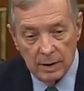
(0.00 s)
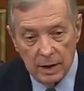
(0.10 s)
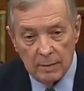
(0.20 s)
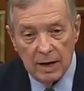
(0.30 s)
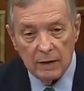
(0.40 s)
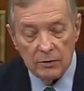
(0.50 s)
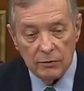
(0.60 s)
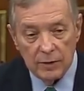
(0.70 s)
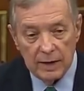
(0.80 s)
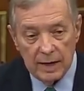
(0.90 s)
In a matter of
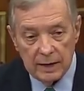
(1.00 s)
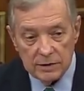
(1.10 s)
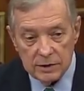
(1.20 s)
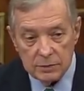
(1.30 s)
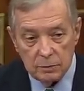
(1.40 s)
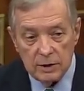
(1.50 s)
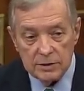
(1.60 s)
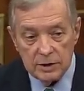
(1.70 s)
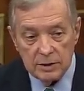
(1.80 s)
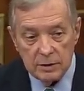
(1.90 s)
three days, this
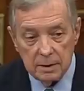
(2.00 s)
present,